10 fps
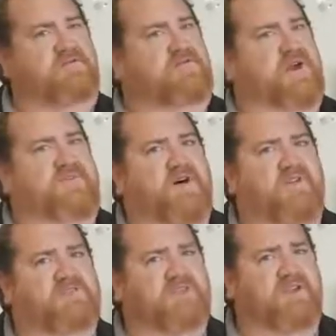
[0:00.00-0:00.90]

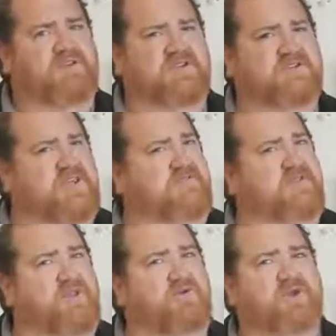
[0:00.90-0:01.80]

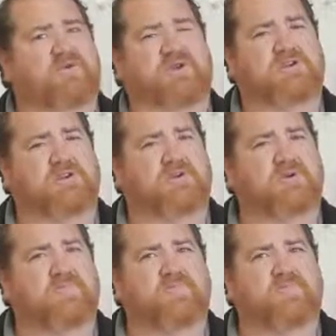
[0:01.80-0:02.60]
556-7332.